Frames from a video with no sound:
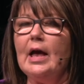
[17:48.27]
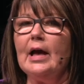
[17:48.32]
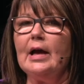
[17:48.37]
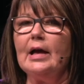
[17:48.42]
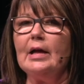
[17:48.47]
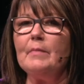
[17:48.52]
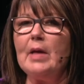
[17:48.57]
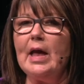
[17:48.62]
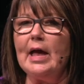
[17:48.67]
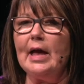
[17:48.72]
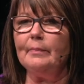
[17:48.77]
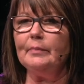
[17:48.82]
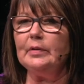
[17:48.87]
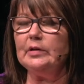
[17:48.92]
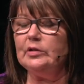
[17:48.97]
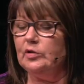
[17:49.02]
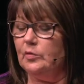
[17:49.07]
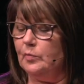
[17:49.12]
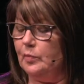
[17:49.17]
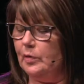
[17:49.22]
I'm happy
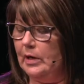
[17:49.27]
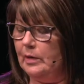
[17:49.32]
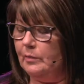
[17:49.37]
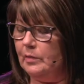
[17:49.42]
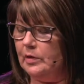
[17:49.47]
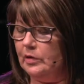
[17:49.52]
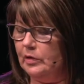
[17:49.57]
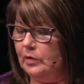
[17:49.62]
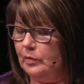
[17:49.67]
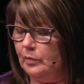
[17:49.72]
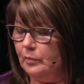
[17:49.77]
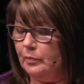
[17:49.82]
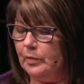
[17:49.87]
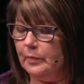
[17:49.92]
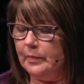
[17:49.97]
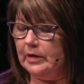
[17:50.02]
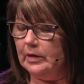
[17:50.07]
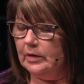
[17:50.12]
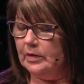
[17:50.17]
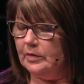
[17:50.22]
to pray with you when
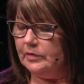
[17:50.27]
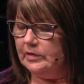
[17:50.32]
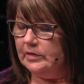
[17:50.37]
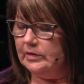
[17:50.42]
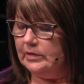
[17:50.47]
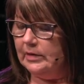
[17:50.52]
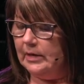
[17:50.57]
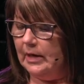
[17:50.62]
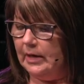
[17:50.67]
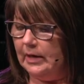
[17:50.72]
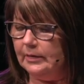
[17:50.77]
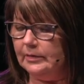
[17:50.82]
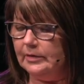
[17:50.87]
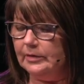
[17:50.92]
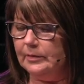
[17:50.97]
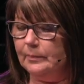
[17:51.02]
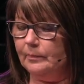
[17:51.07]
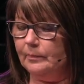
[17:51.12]
we close tonight.